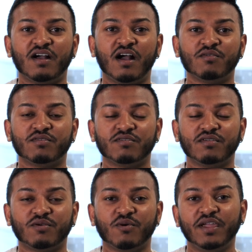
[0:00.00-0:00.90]
how
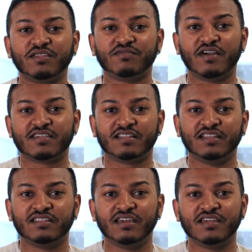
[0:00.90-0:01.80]
great the
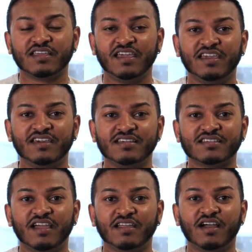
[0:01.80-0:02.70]
facilities is
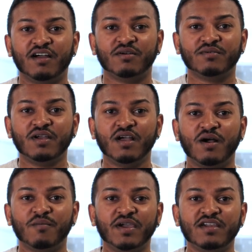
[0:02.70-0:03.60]
and how
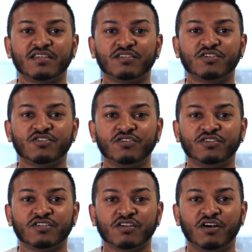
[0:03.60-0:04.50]
amazing the
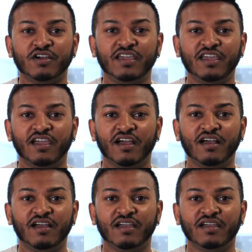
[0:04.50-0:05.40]
tutors are here,
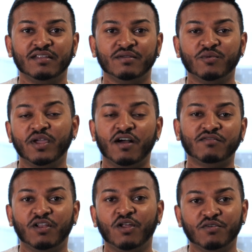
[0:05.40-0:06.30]
and we have
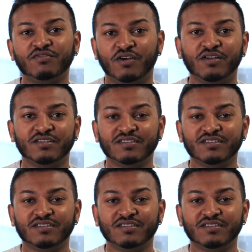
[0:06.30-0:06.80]
a lot of fun.